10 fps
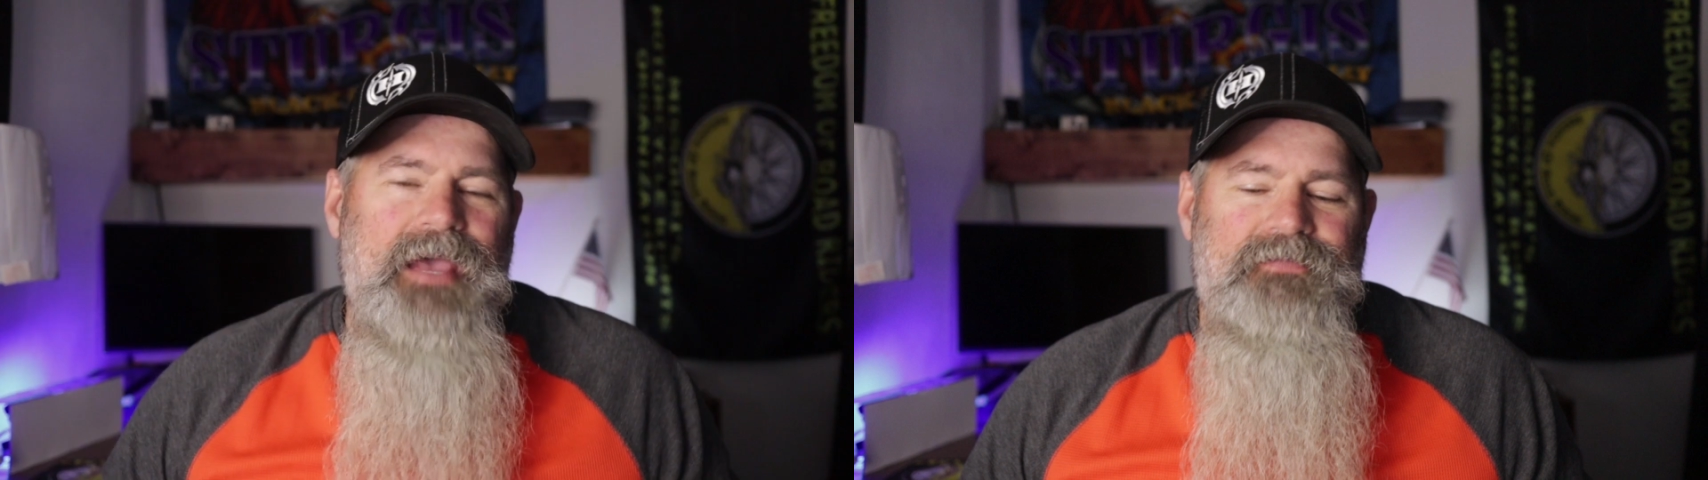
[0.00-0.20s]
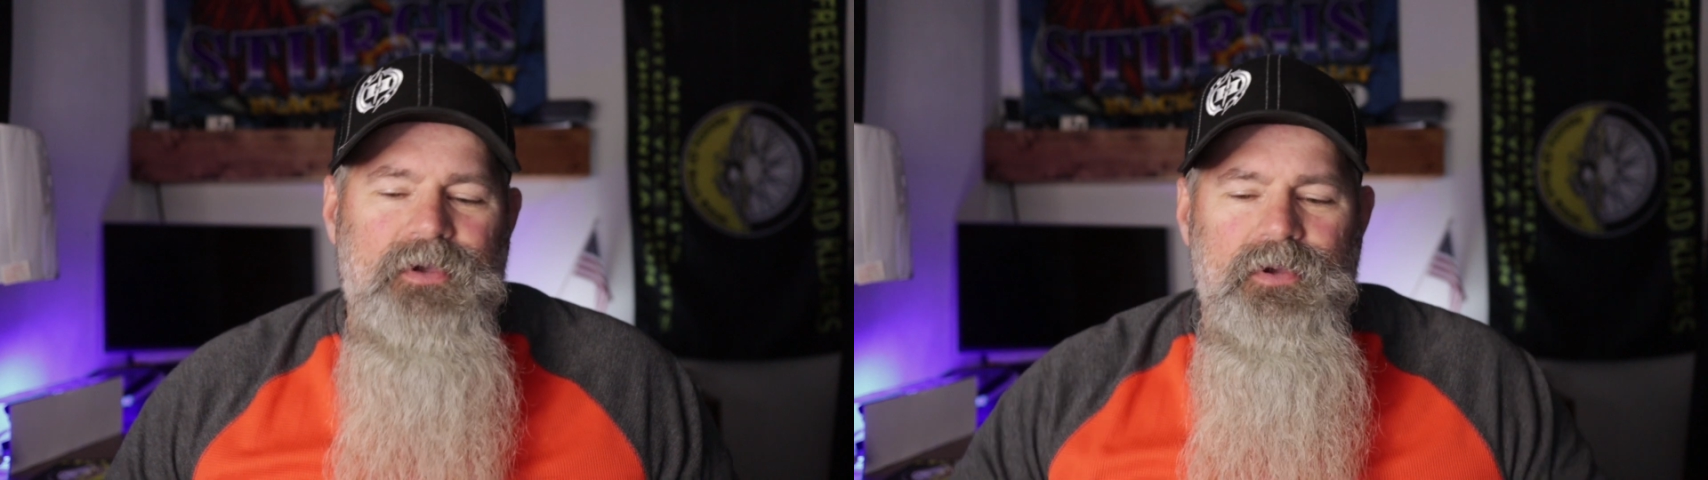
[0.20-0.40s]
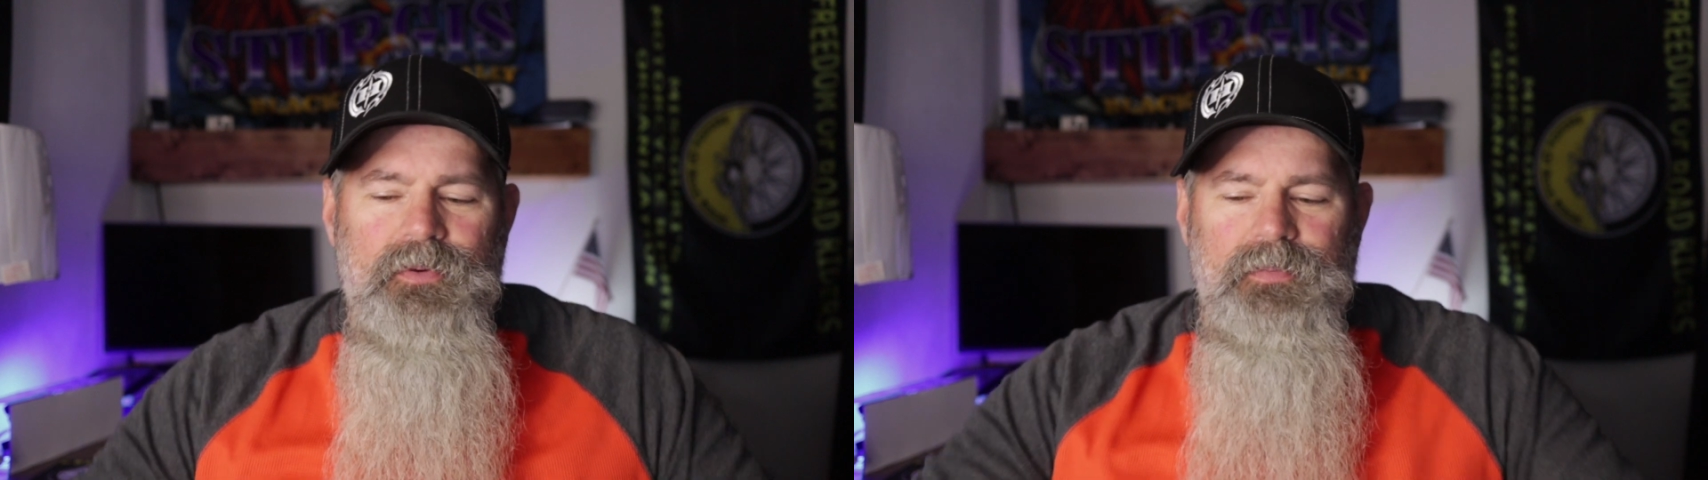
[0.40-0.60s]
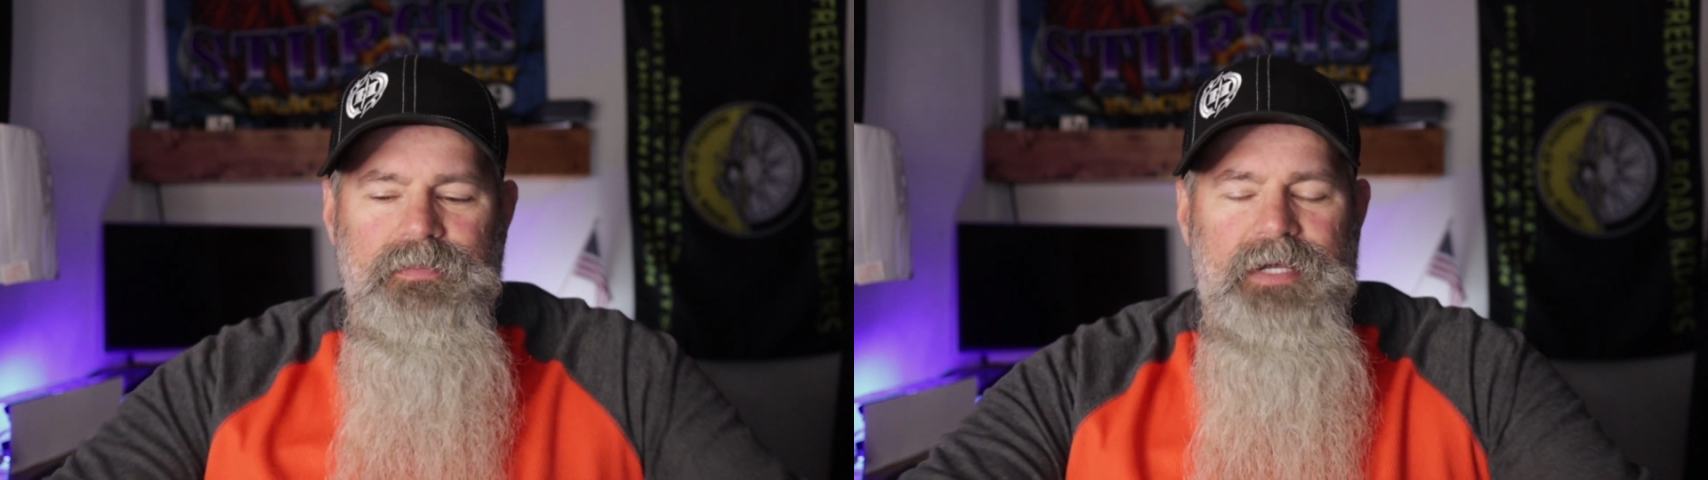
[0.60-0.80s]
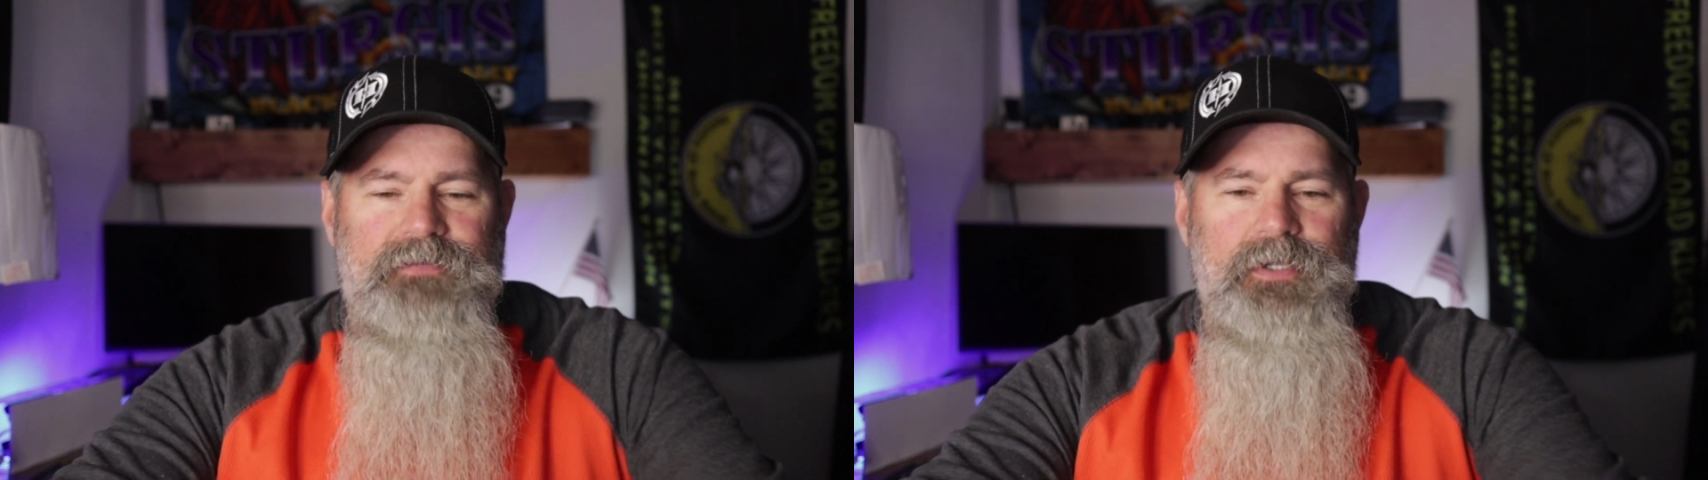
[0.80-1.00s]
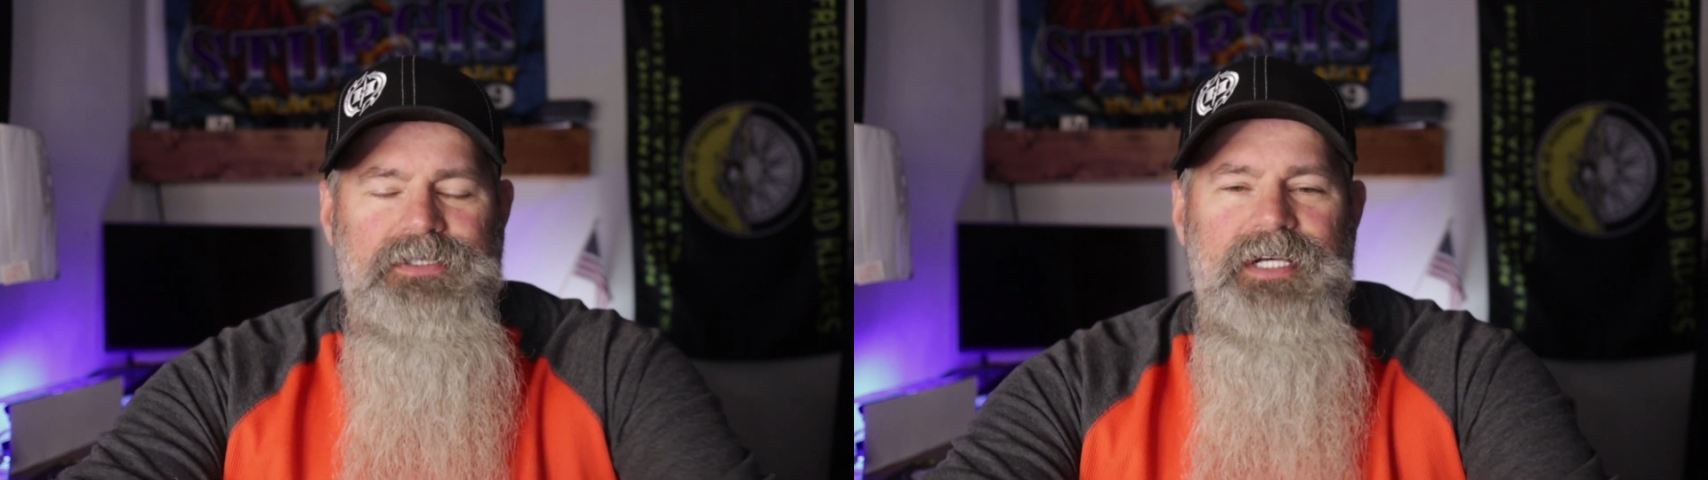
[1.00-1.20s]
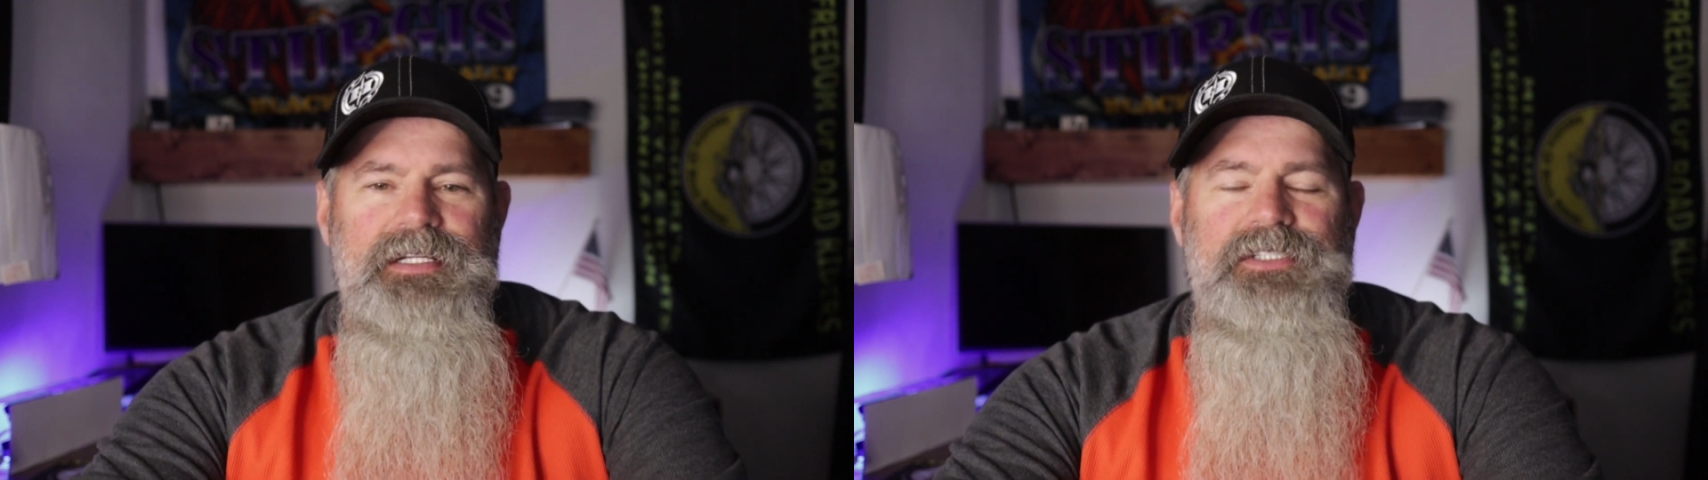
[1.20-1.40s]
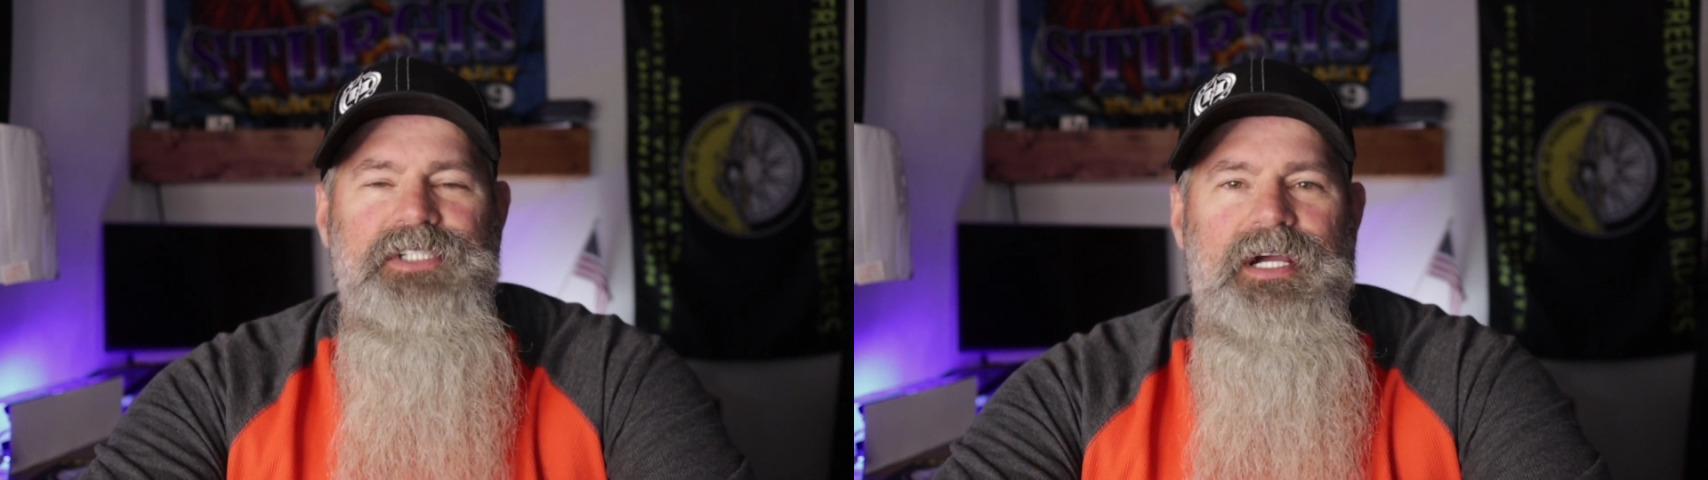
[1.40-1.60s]
if you if you sit
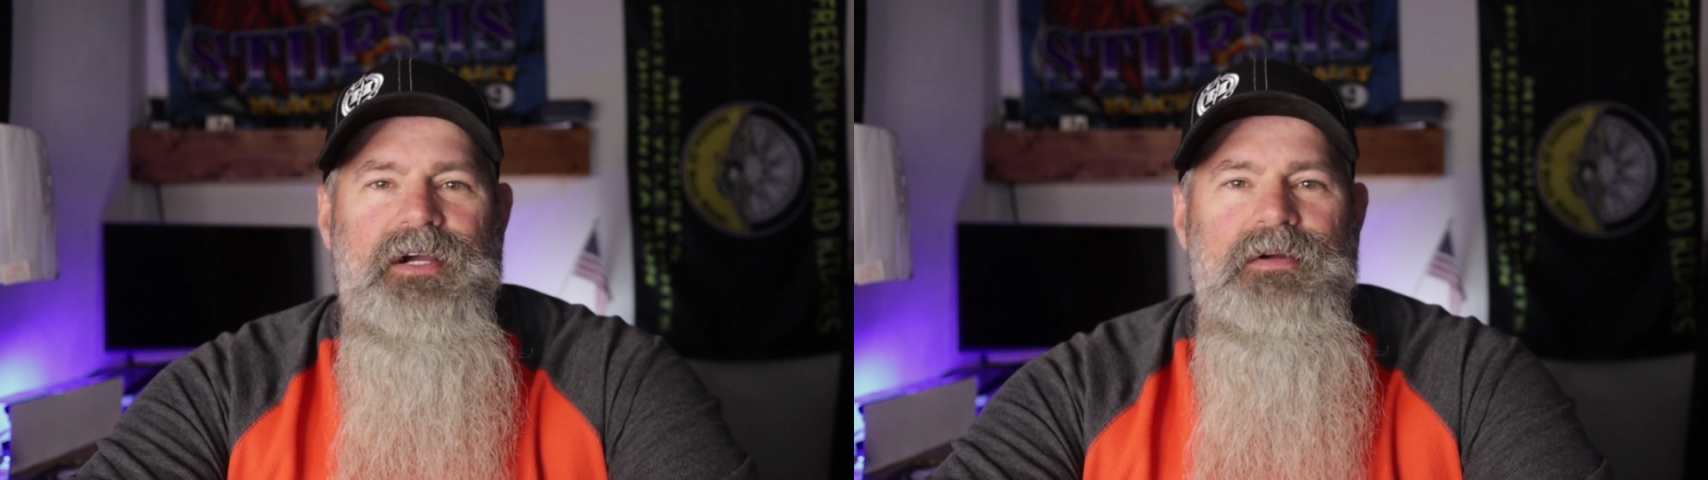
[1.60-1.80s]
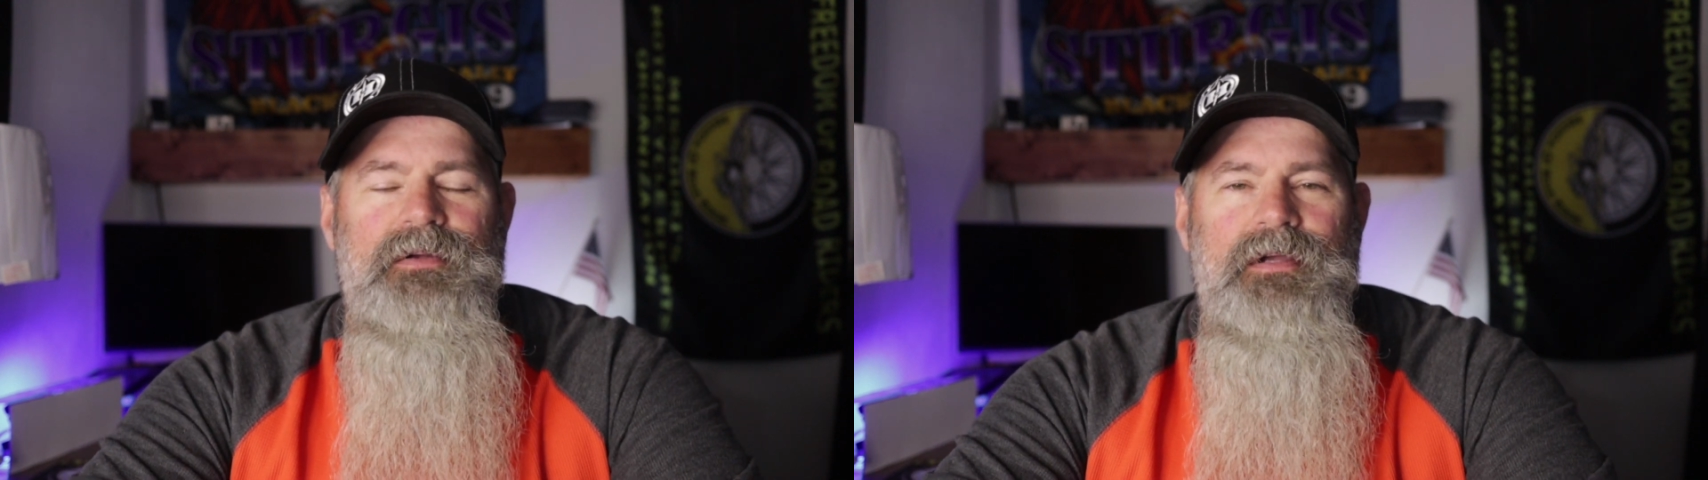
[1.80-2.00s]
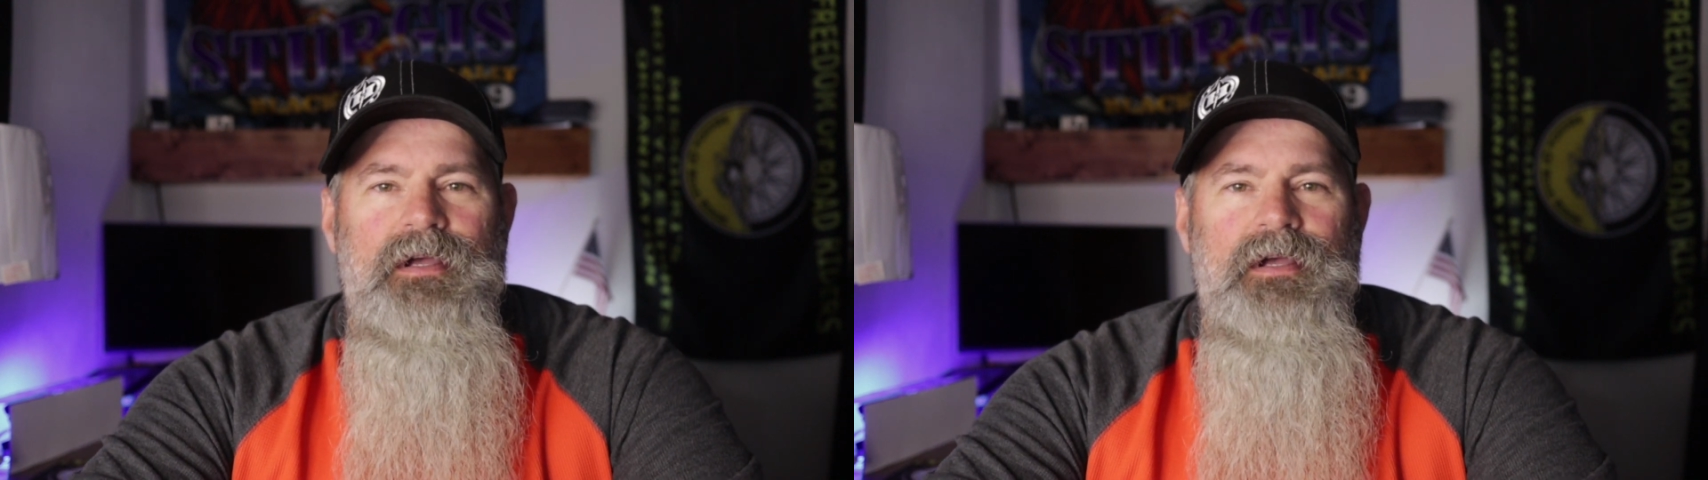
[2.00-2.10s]
in a chair